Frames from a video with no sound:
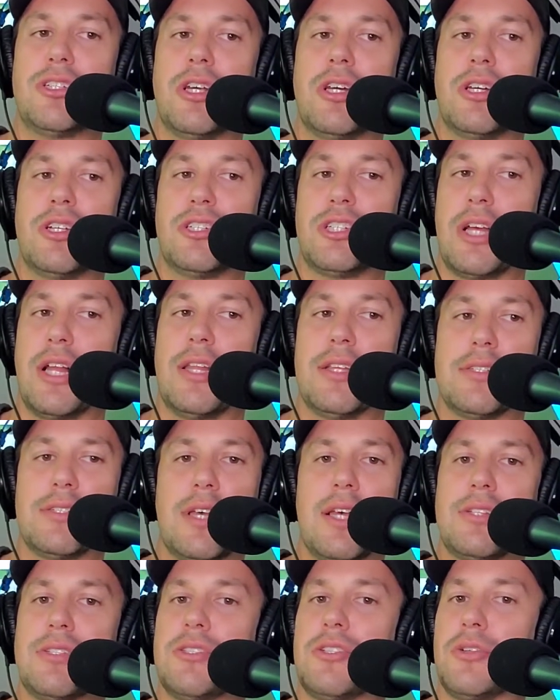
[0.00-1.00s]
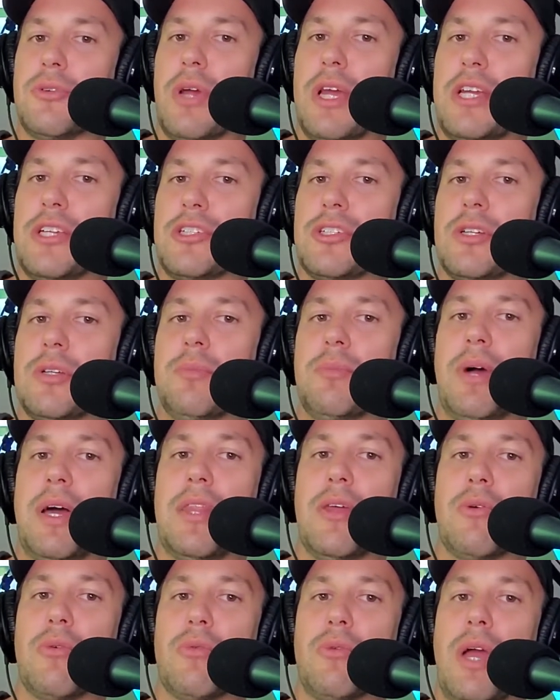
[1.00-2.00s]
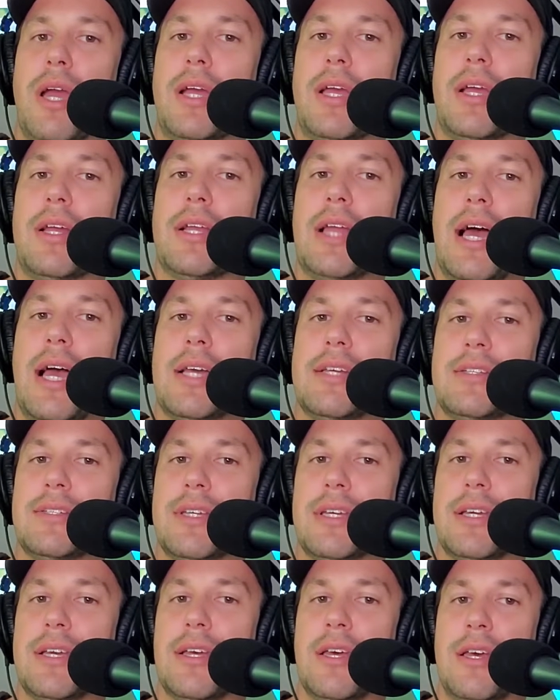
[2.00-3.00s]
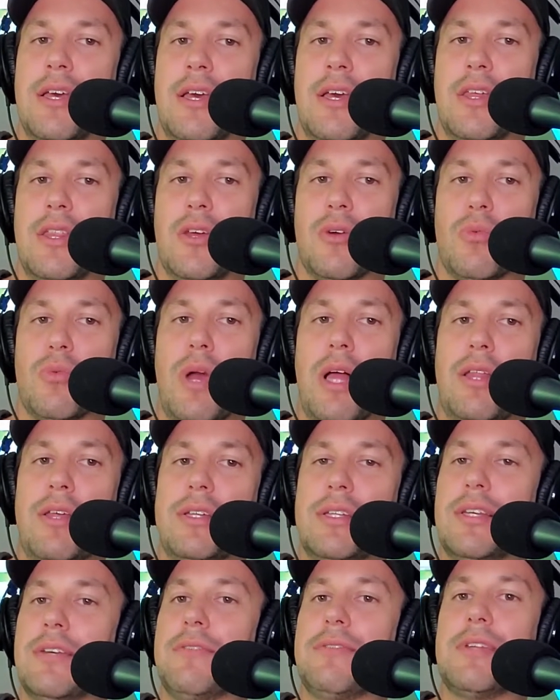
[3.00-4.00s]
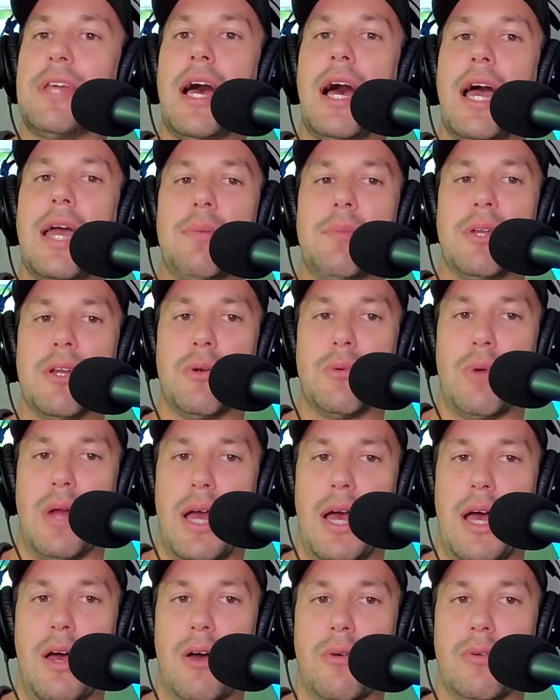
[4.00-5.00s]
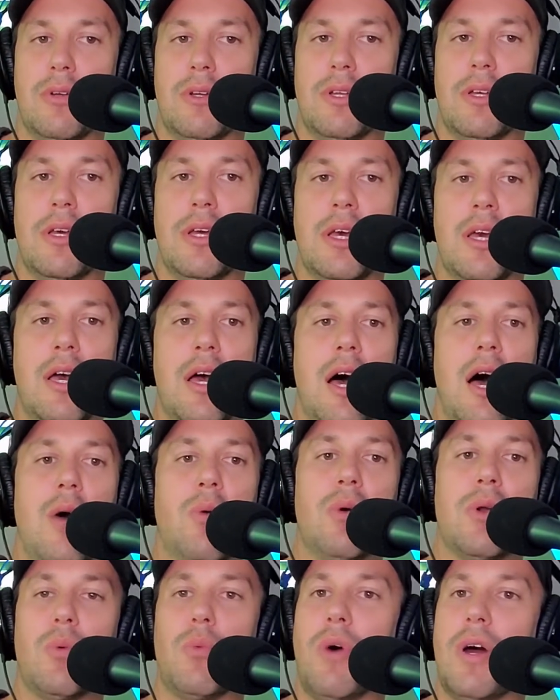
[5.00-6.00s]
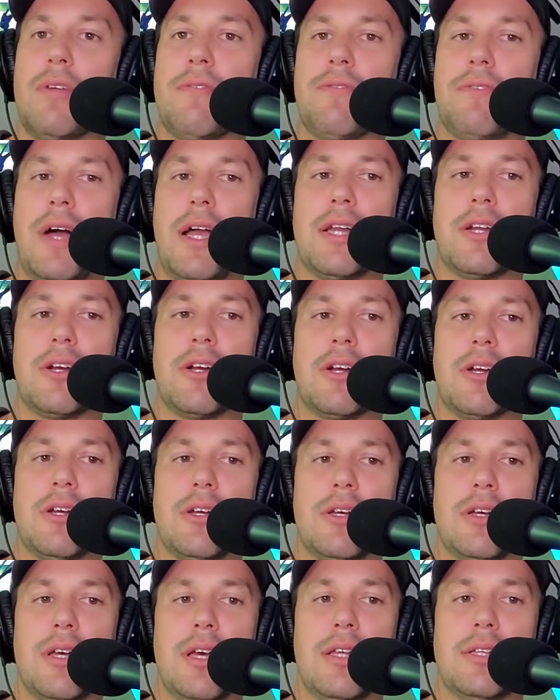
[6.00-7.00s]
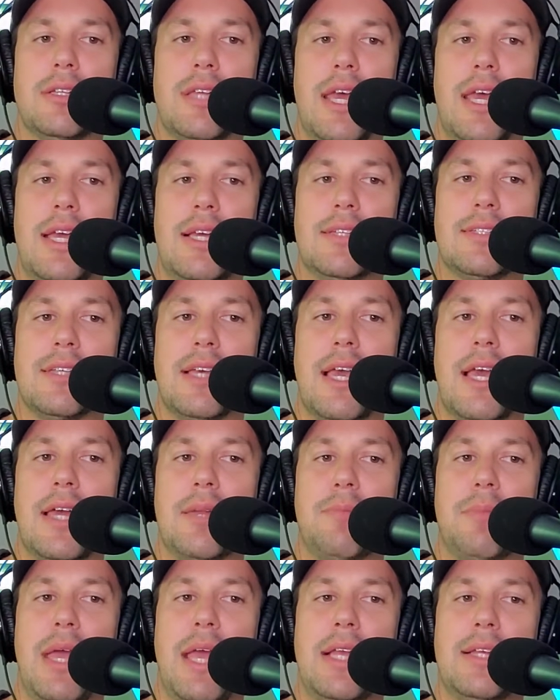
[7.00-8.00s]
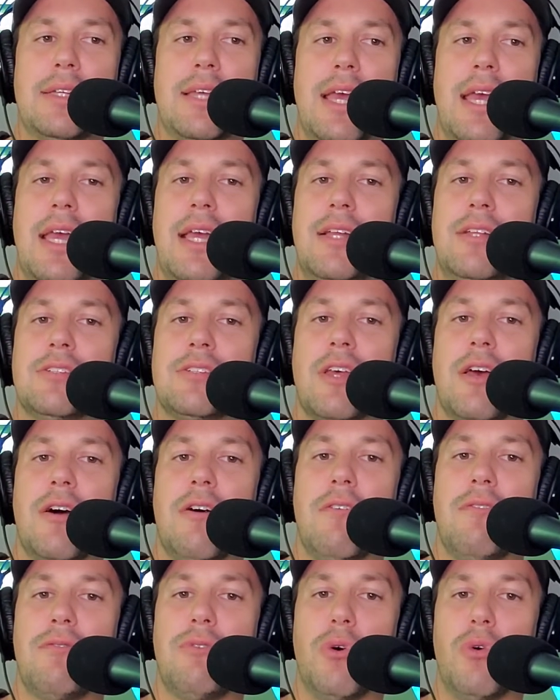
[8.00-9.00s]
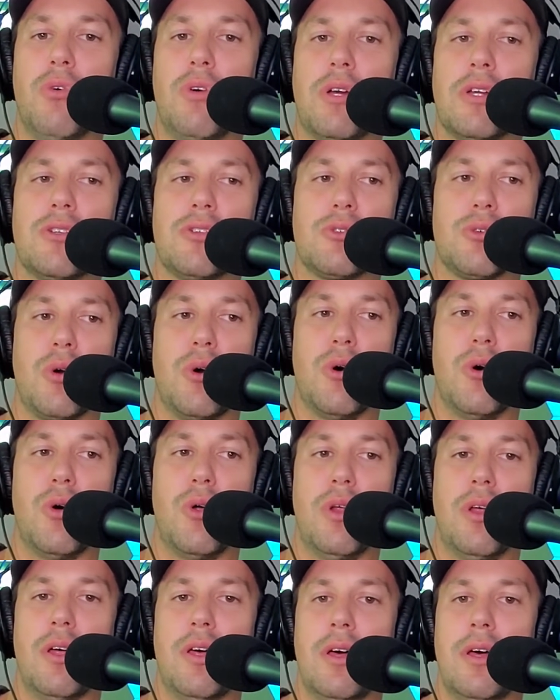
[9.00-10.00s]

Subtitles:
shall assess duration by the recognizing the relative time in a round when one fighter takes and maintains full control